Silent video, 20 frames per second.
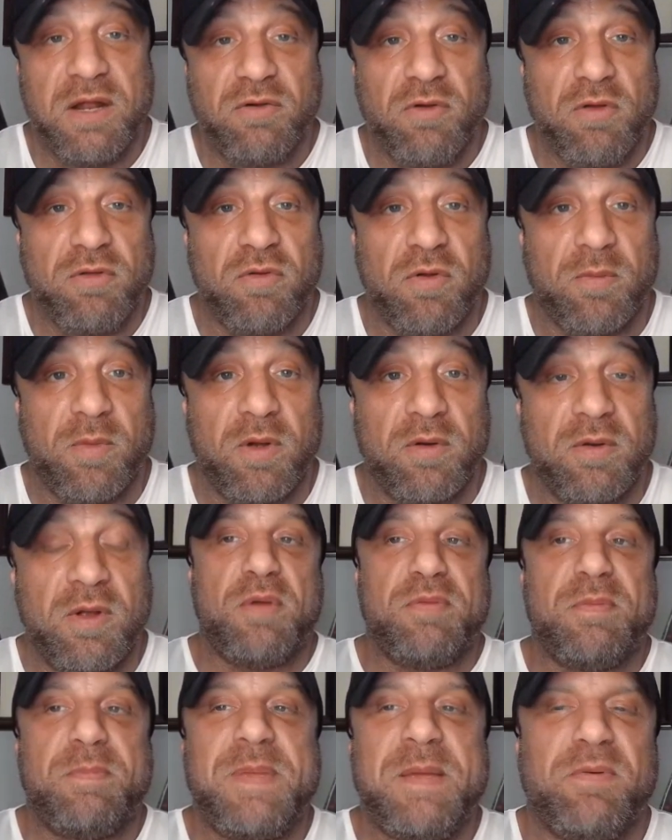on growth hormone.
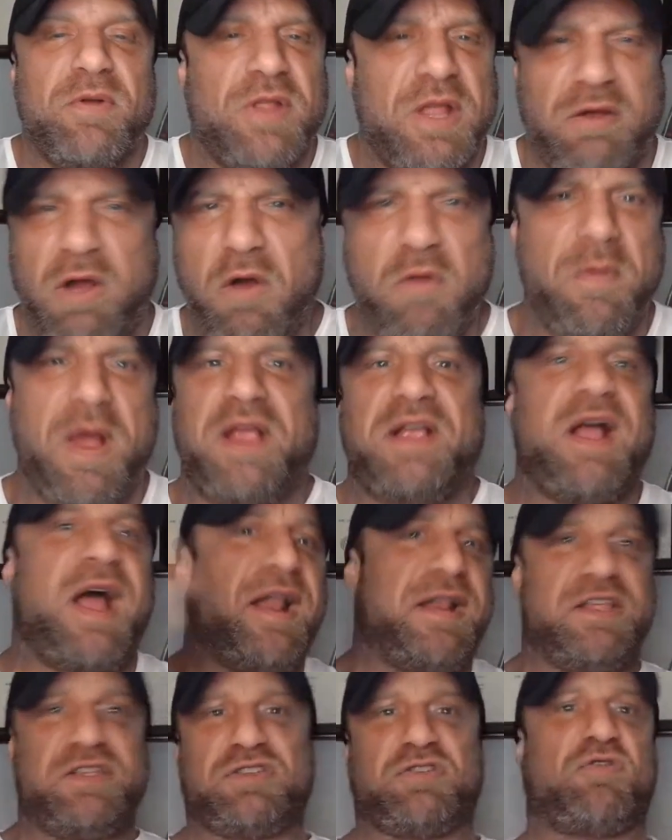And people are like, oh my
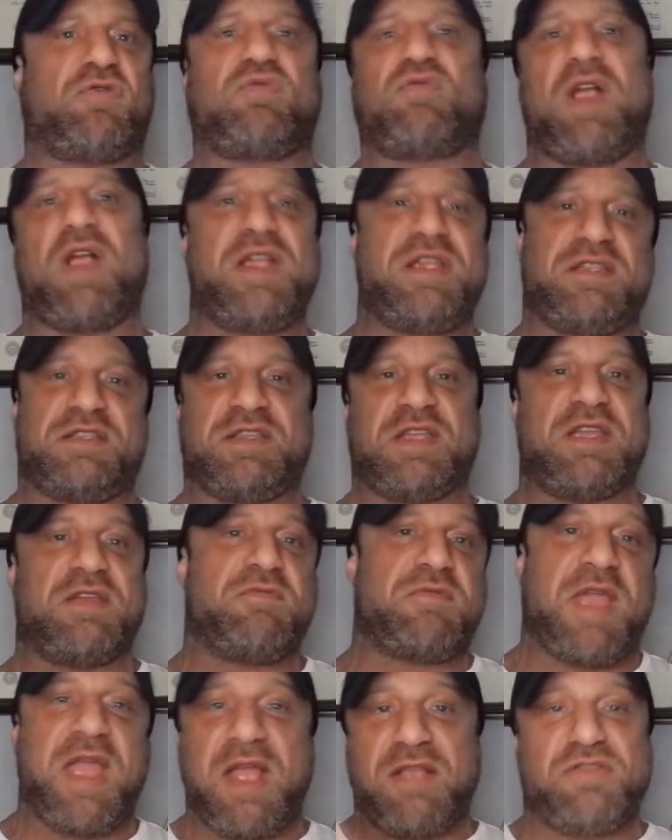God, he's crazy.
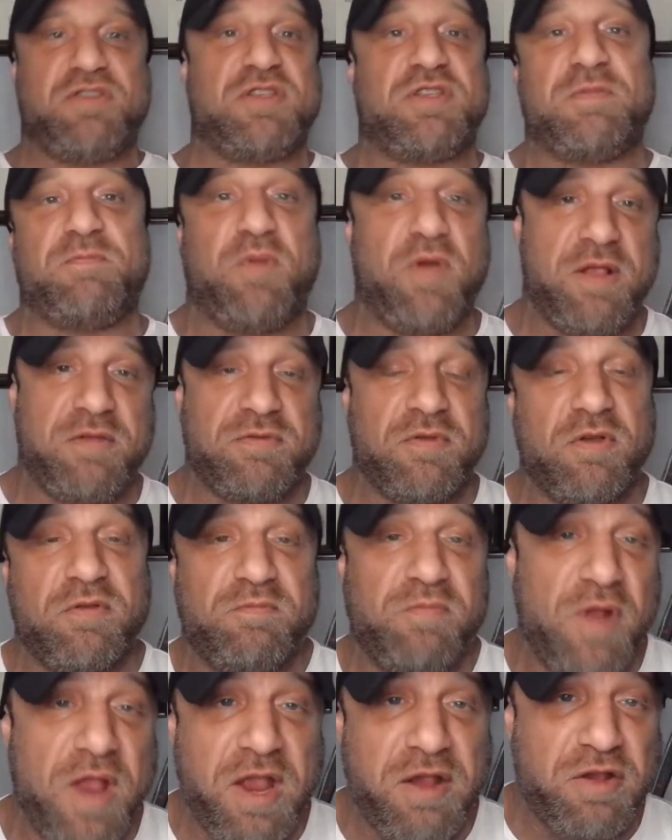You can't just make those
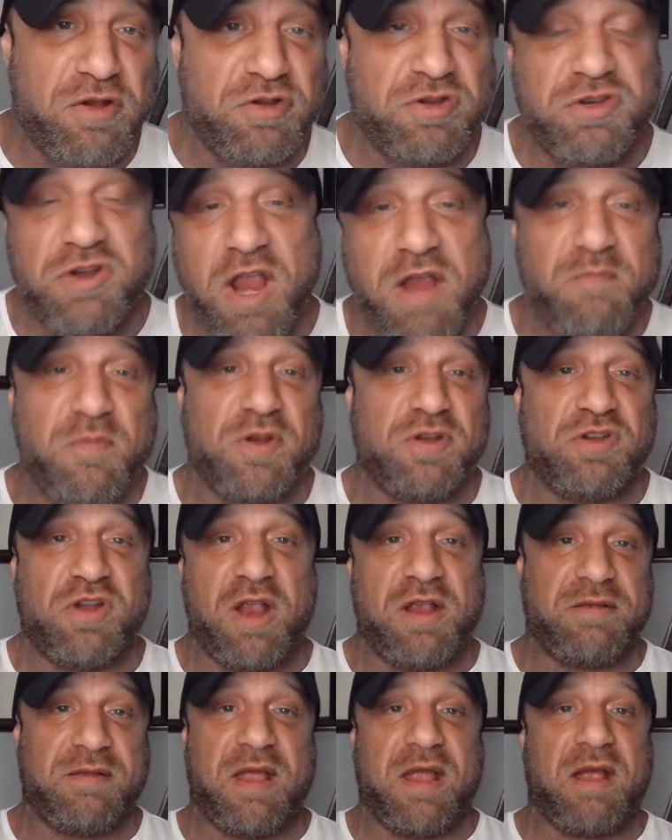blinking statements
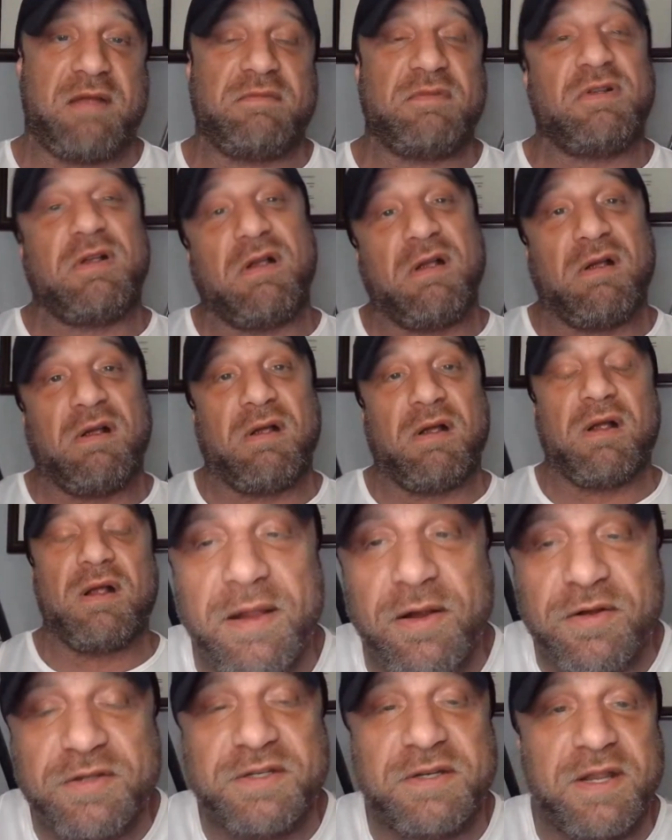like that.
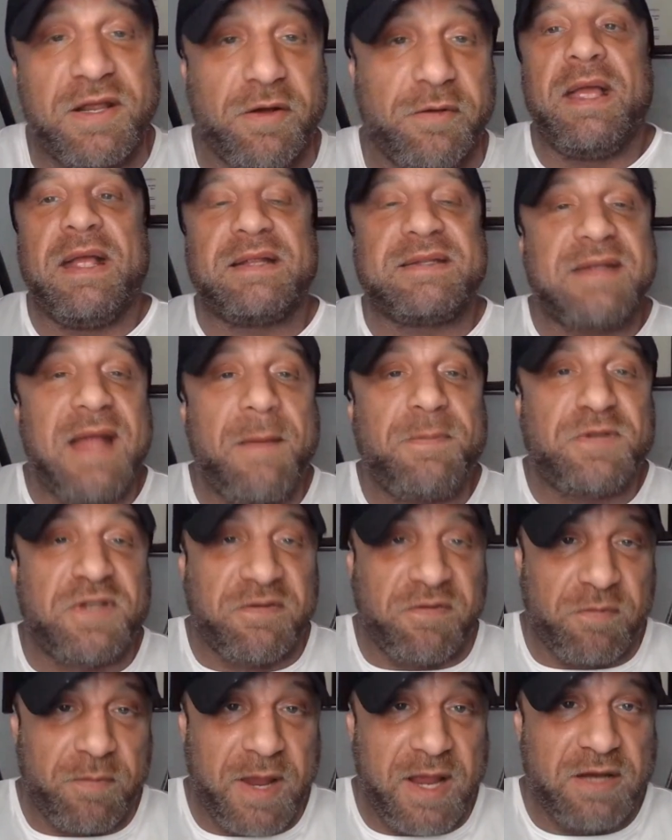here's the deal it stops
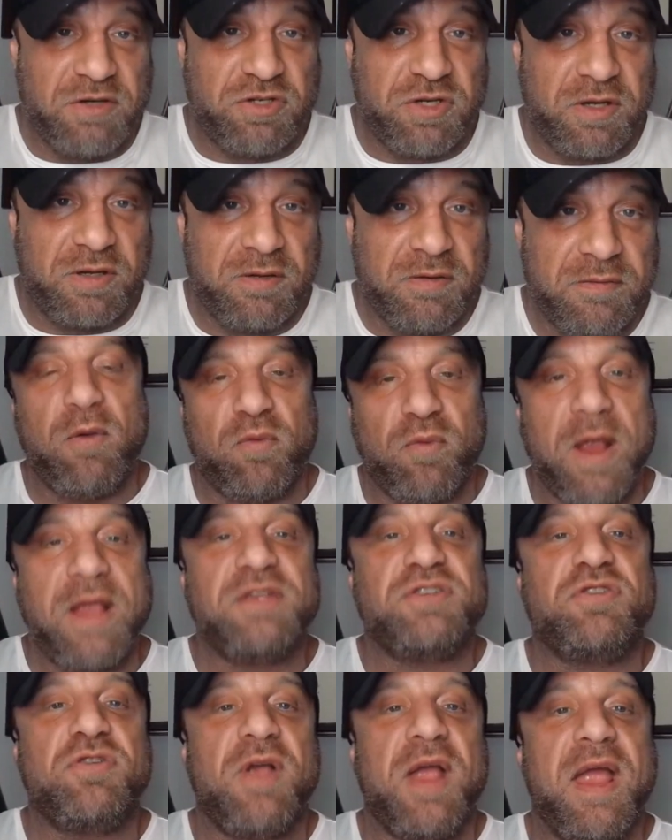you from aging.
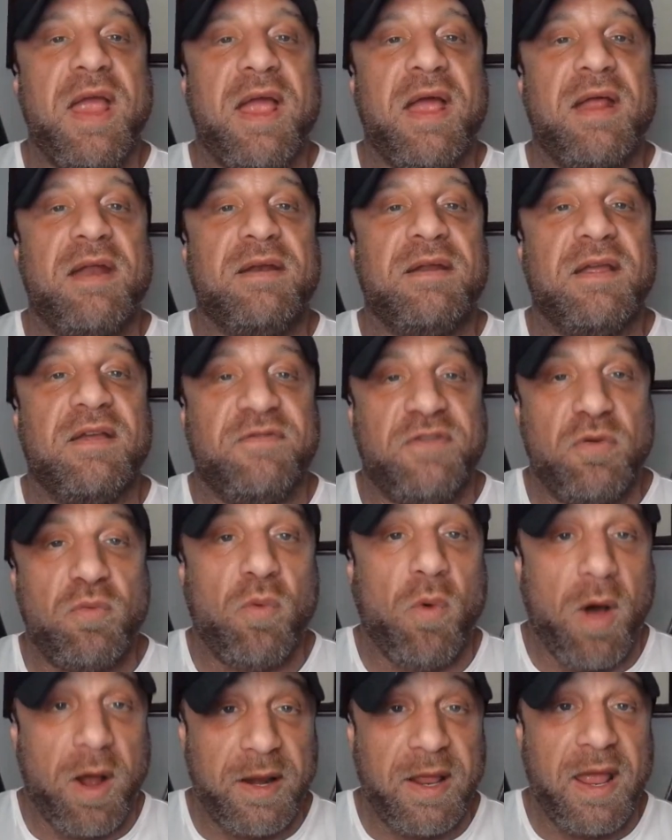Raise your hand if you
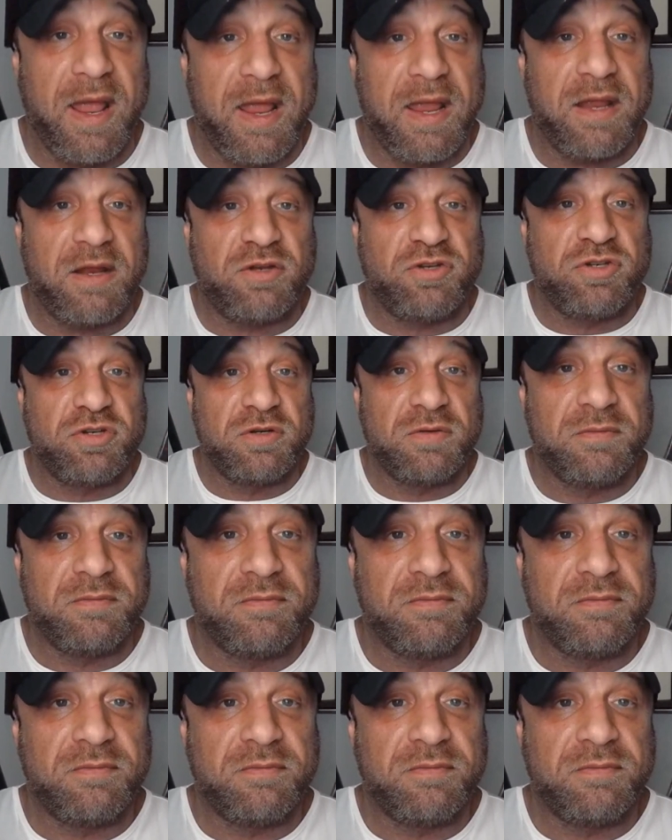want to age